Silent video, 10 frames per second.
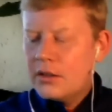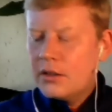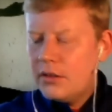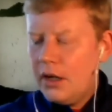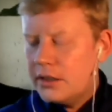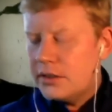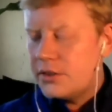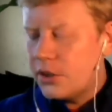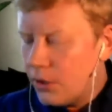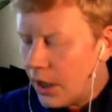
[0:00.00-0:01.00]
Great.
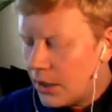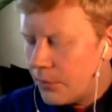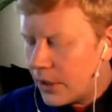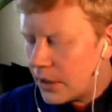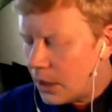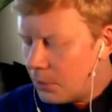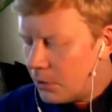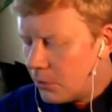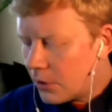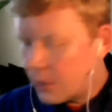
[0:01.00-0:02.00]
So a
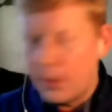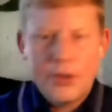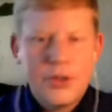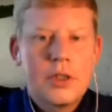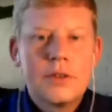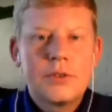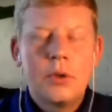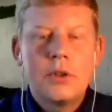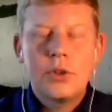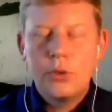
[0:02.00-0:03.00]
couple more questions.
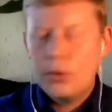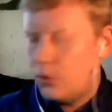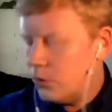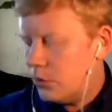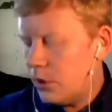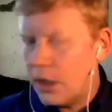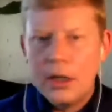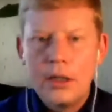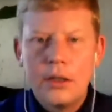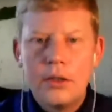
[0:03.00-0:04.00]
So who
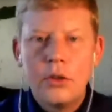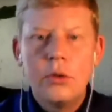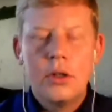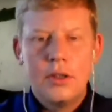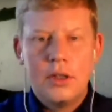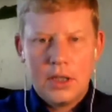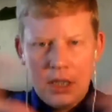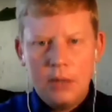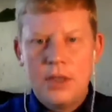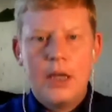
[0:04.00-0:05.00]
are the
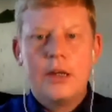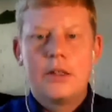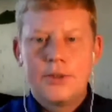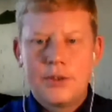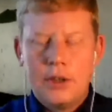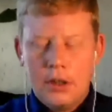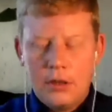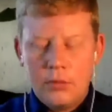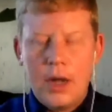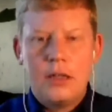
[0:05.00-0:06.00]
key players
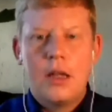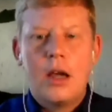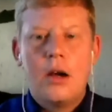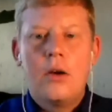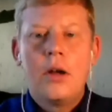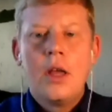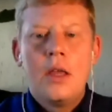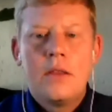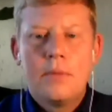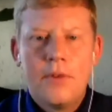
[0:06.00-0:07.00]
right now
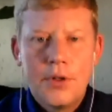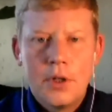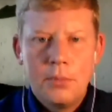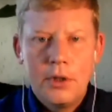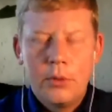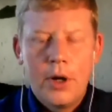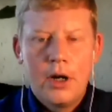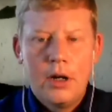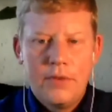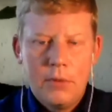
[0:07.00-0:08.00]
that folks should be
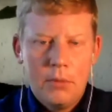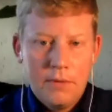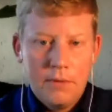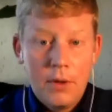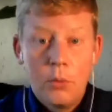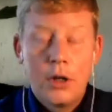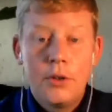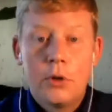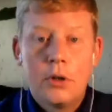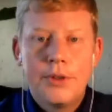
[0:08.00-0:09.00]
aware of, and maybe if they want to
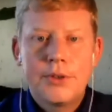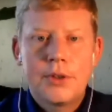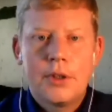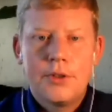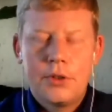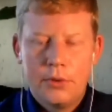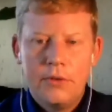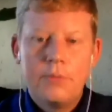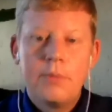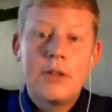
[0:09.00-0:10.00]
do more research? So
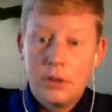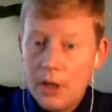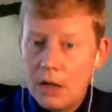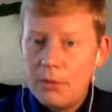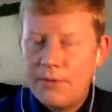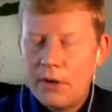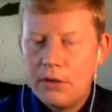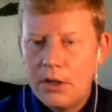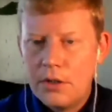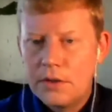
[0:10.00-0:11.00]
you mentioned a lot about
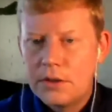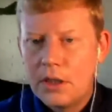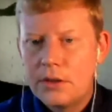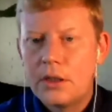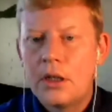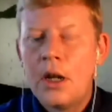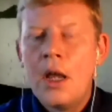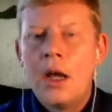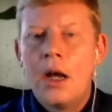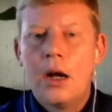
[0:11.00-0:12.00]
Foundation Center,
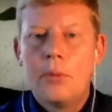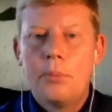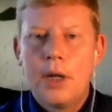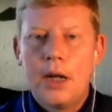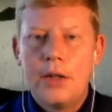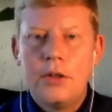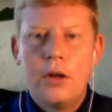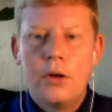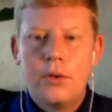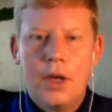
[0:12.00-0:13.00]
but sure.
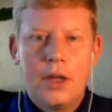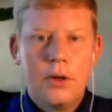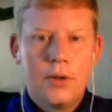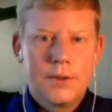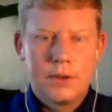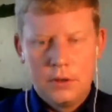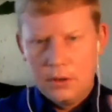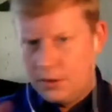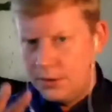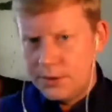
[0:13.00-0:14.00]
I know
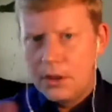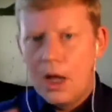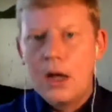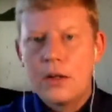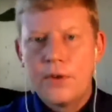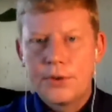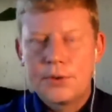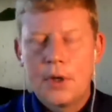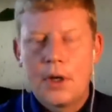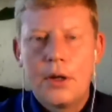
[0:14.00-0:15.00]
there's a lot of
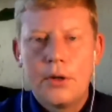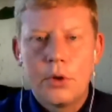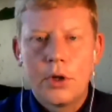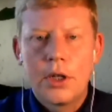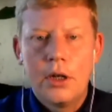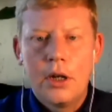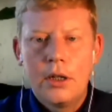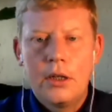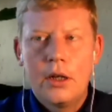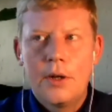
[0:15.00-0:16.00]
folks working on
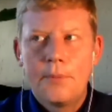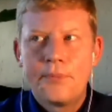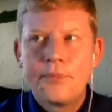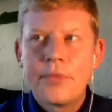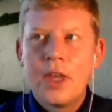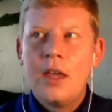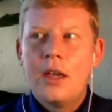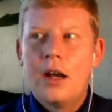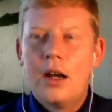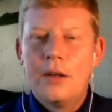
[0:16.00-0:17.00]
it.
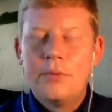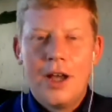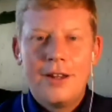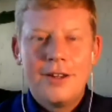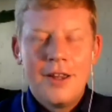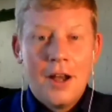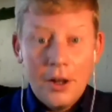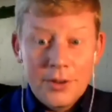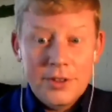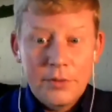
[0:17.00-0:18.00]
Not
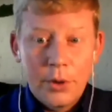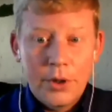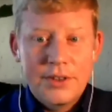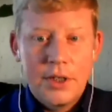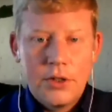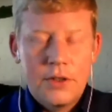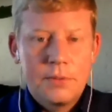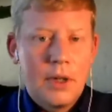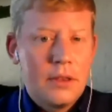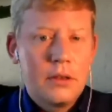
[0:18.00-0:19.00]
hundreds of
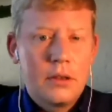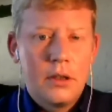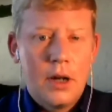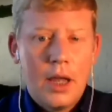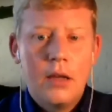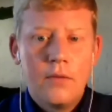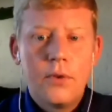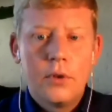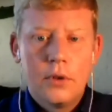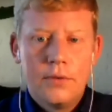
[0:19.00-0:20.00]
organizations, but I think there are a
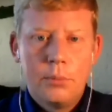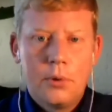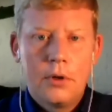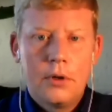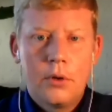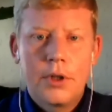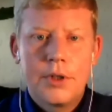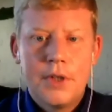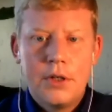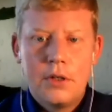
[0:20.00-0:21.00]
handful of important
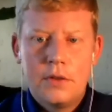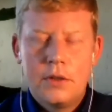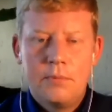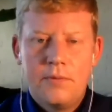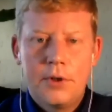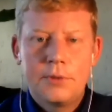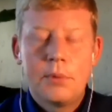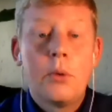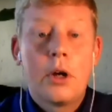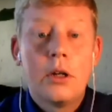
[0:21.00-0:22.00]
organizations that folks
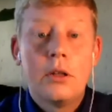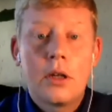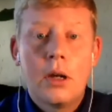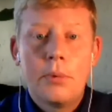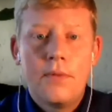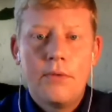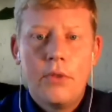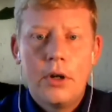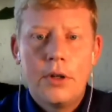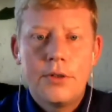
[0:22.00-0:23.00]
might want to look up
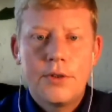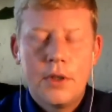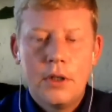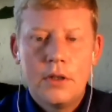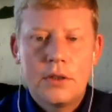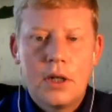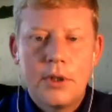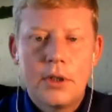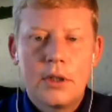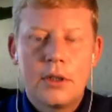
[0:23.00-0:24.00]
if they're interested in this
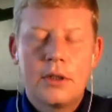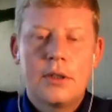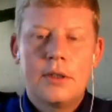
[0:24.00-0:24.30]
topic.